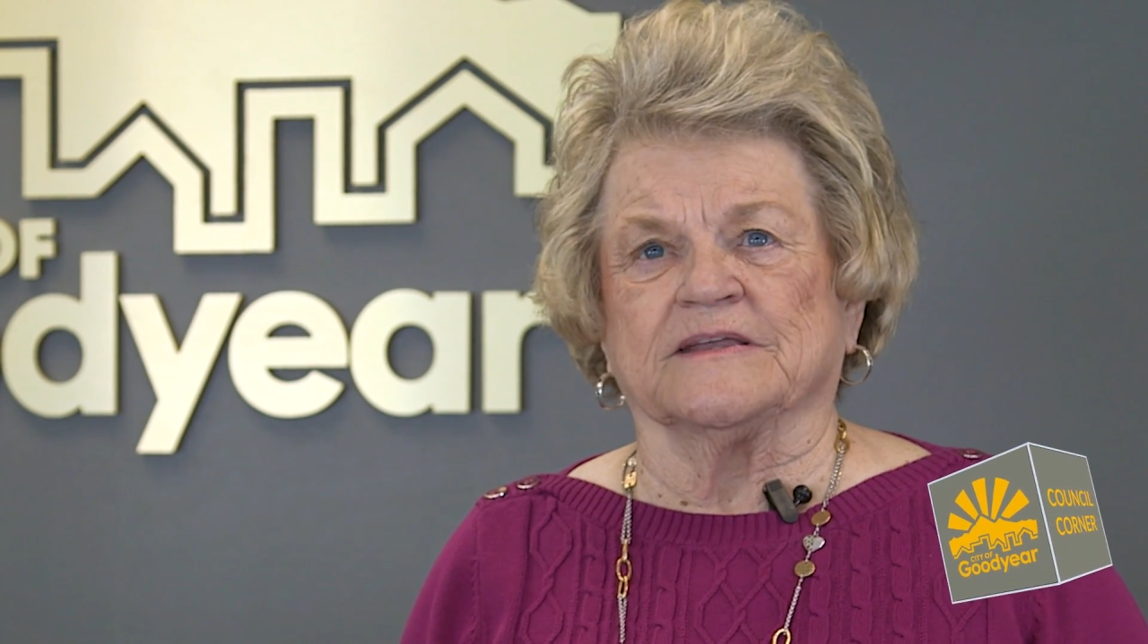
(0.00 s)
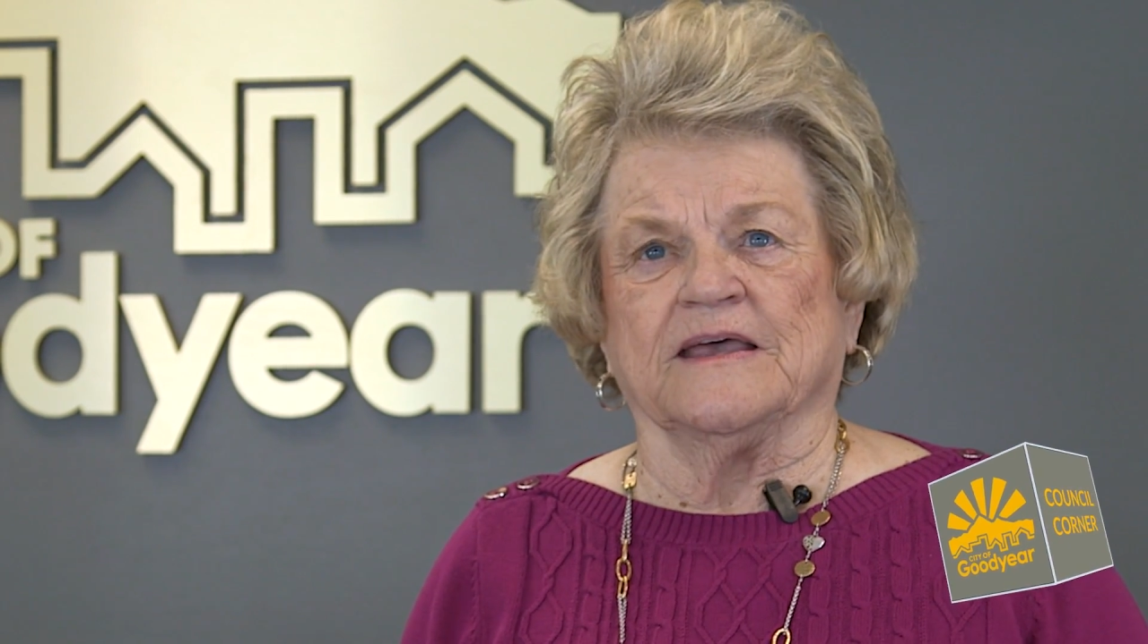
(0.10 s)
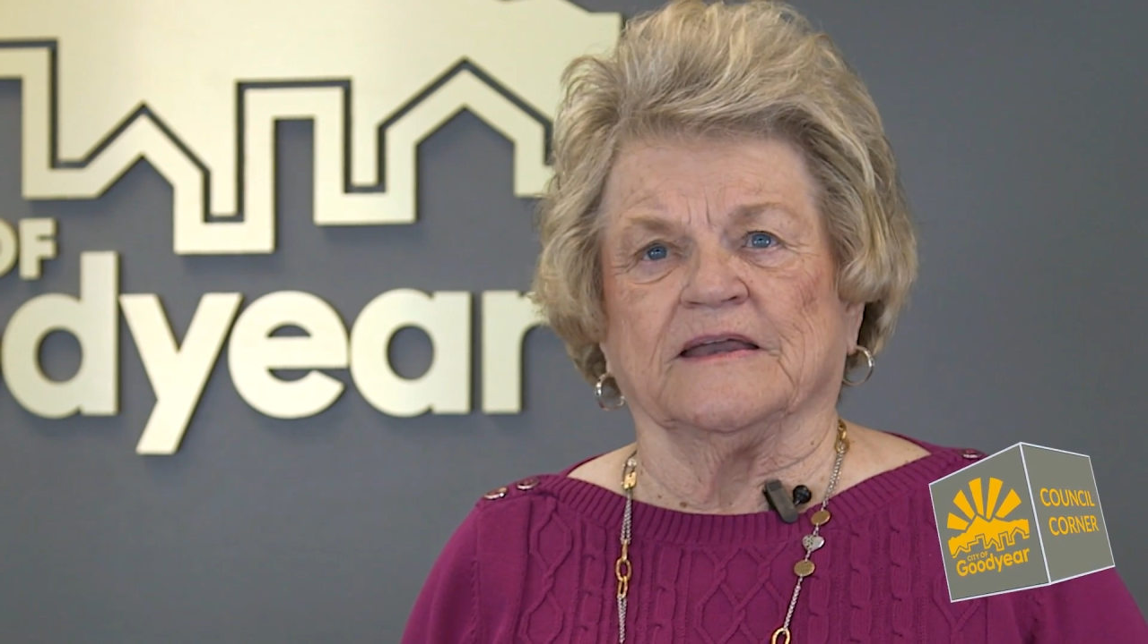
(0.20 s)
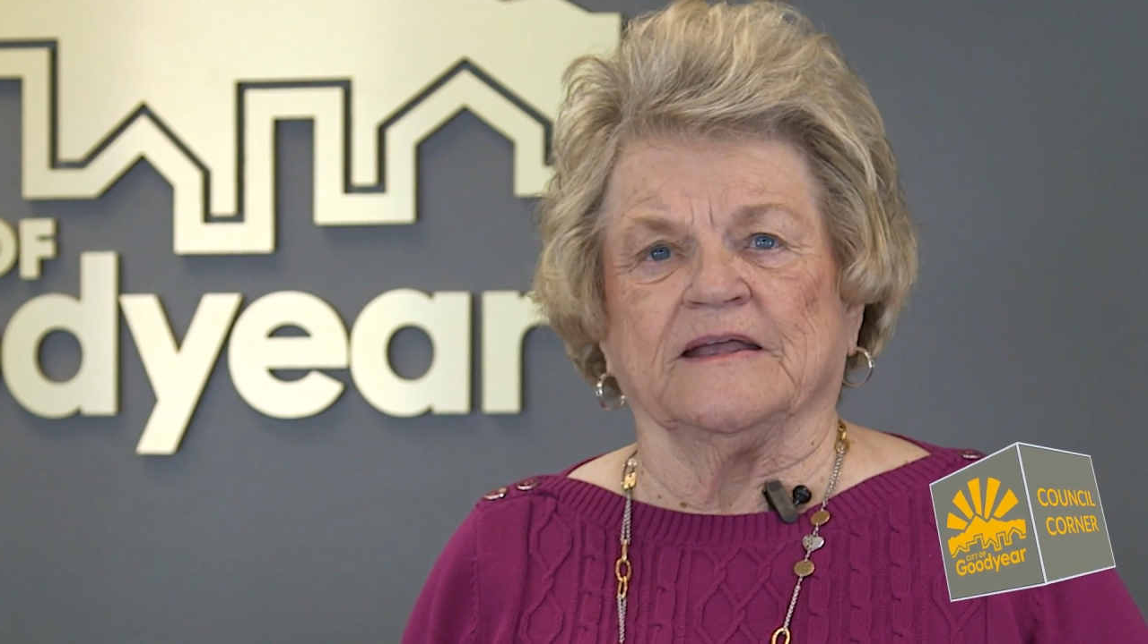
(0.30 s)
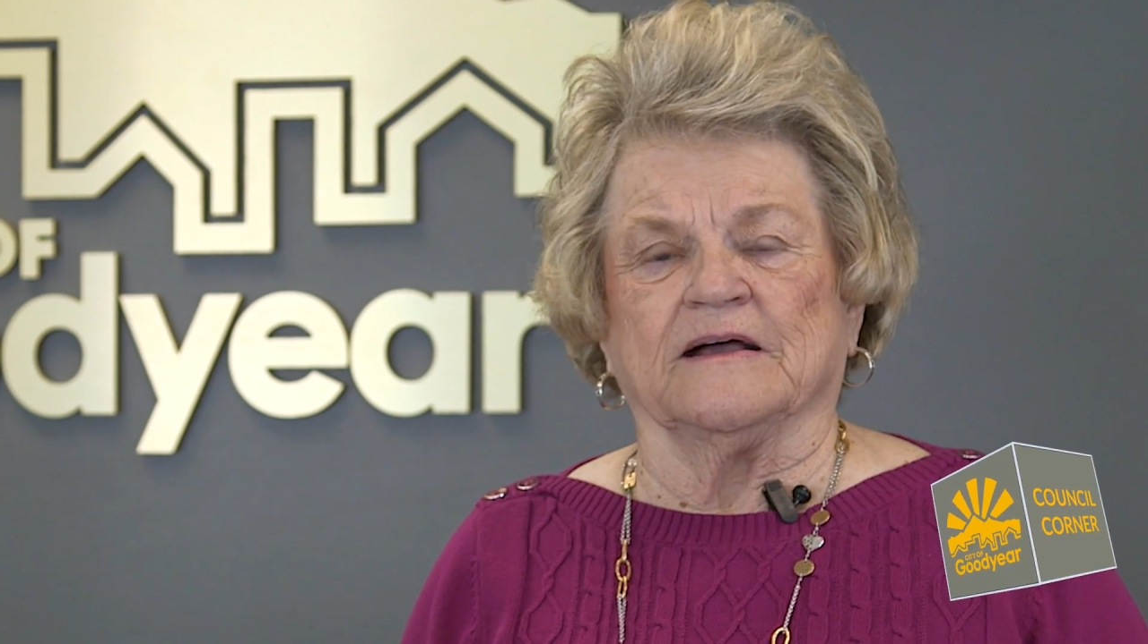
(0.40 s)

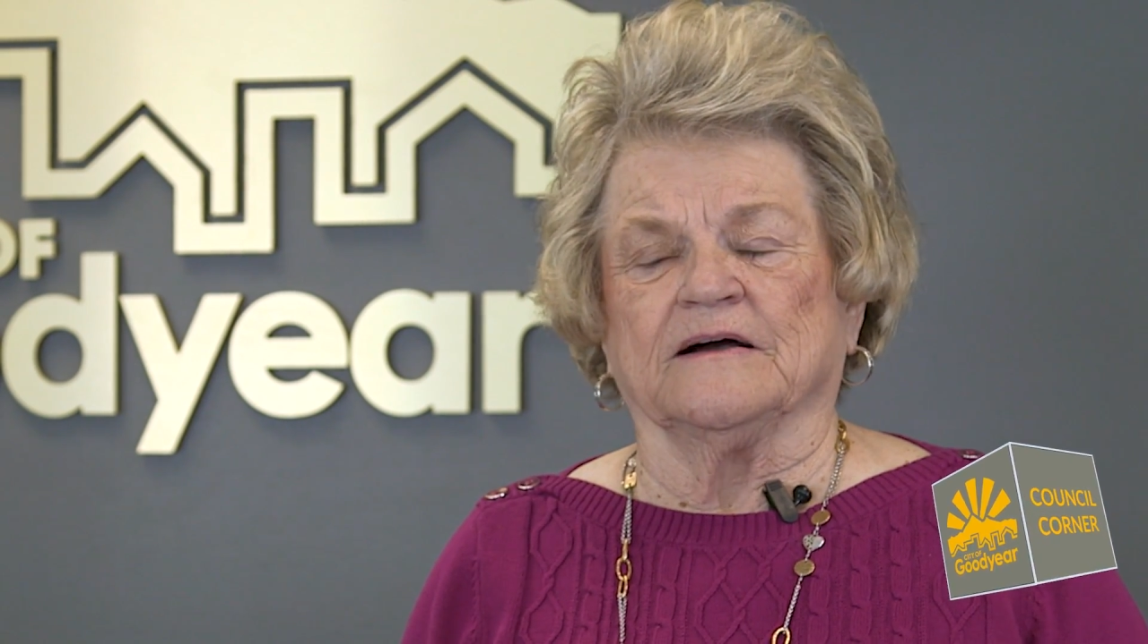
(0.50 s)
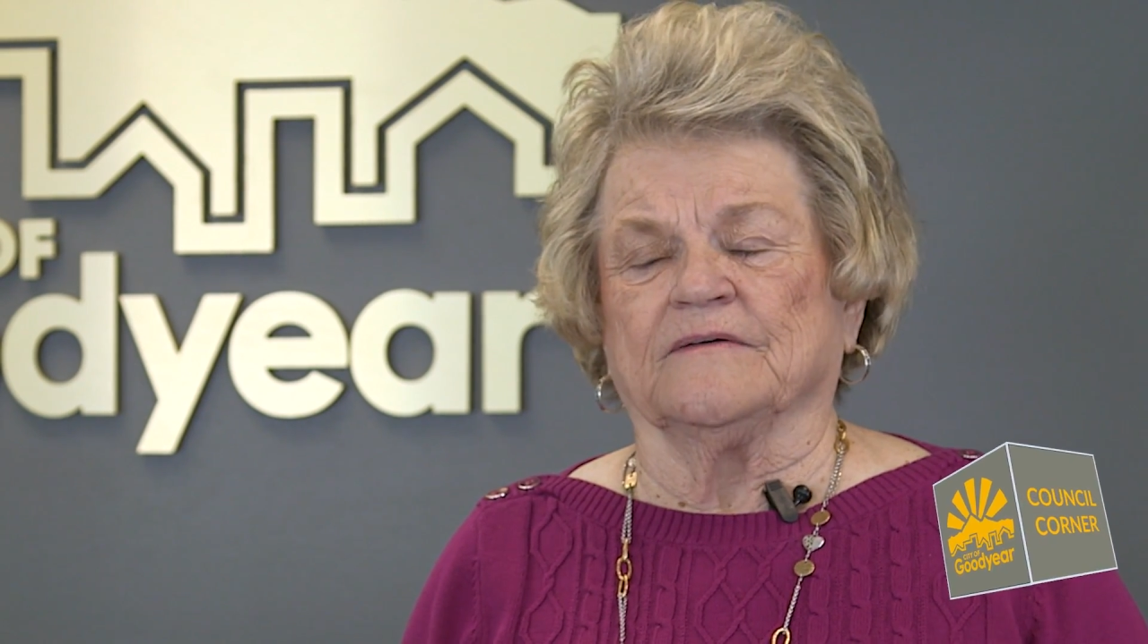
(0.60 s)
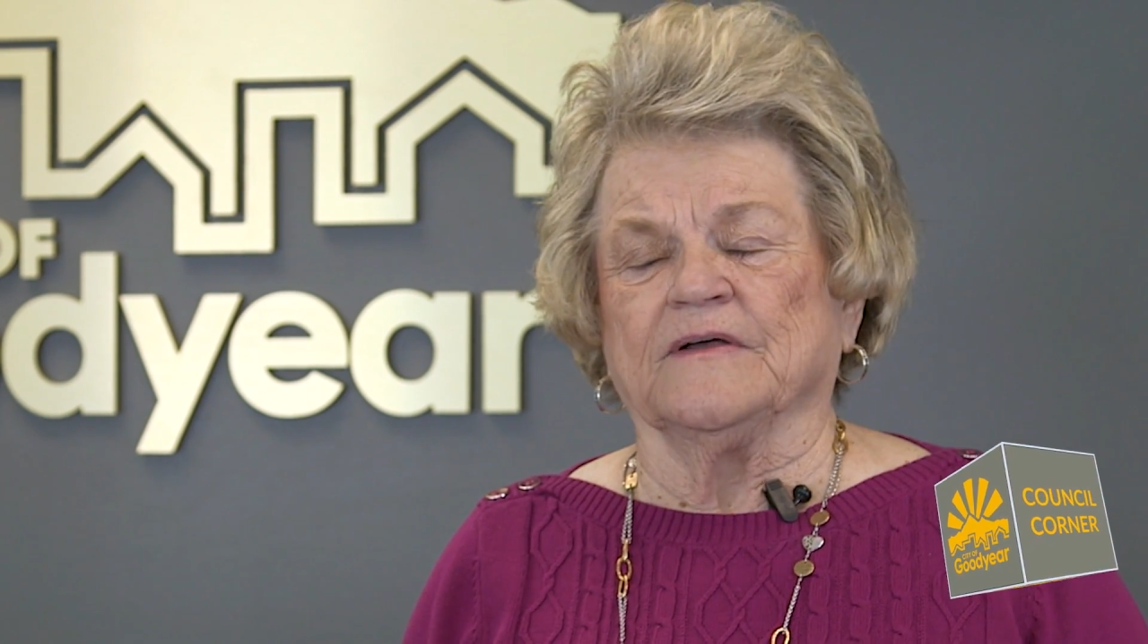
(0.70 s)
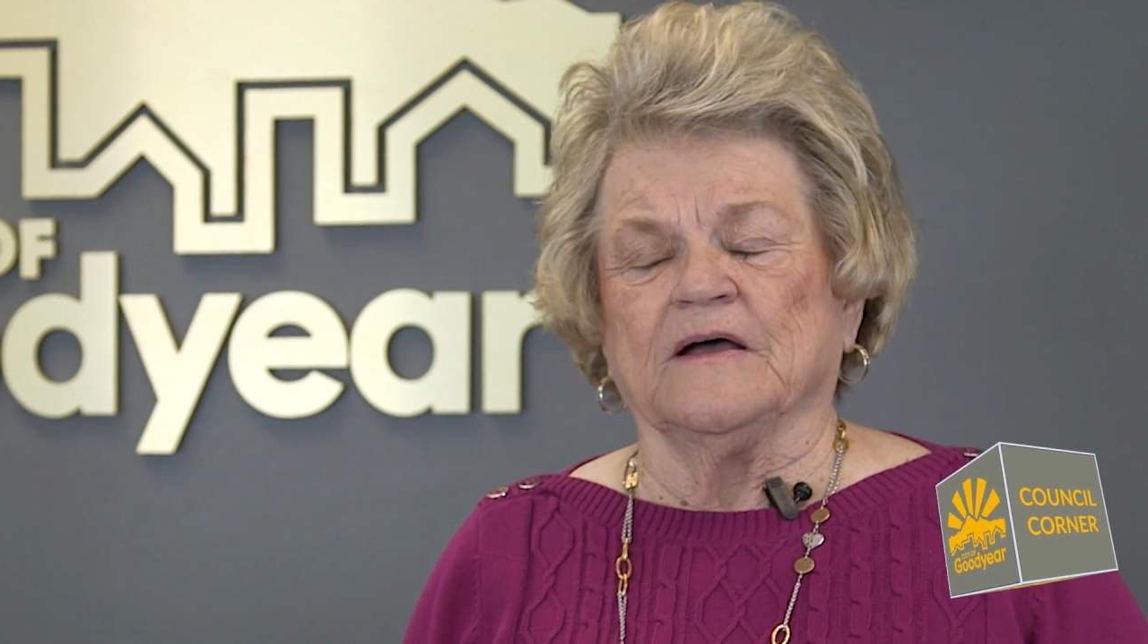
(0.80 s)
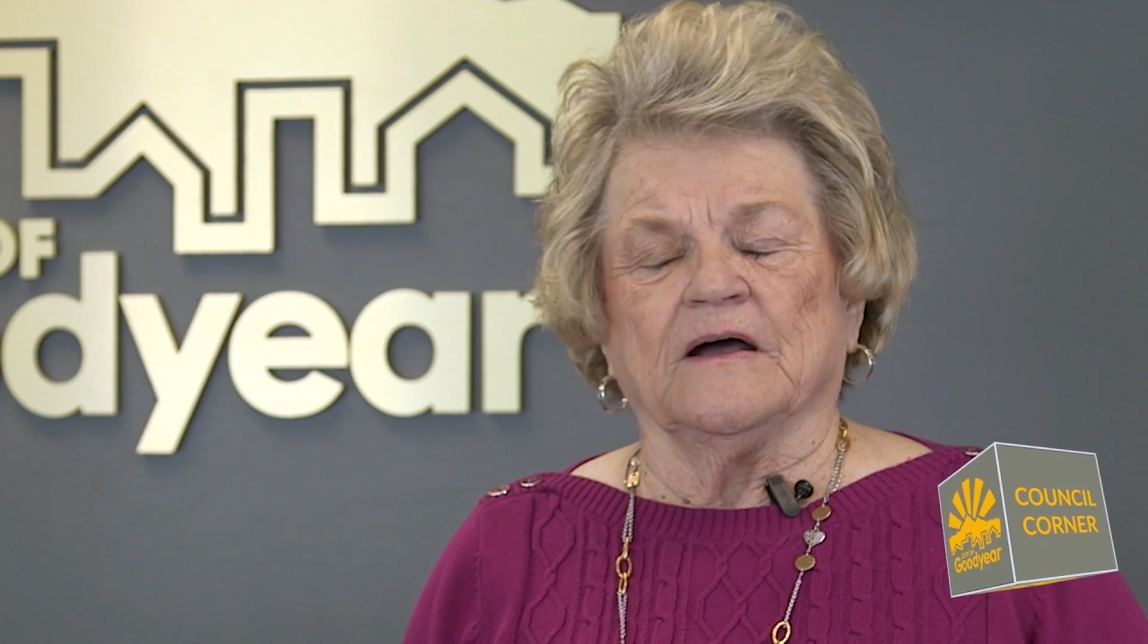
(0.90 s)
getting a uh,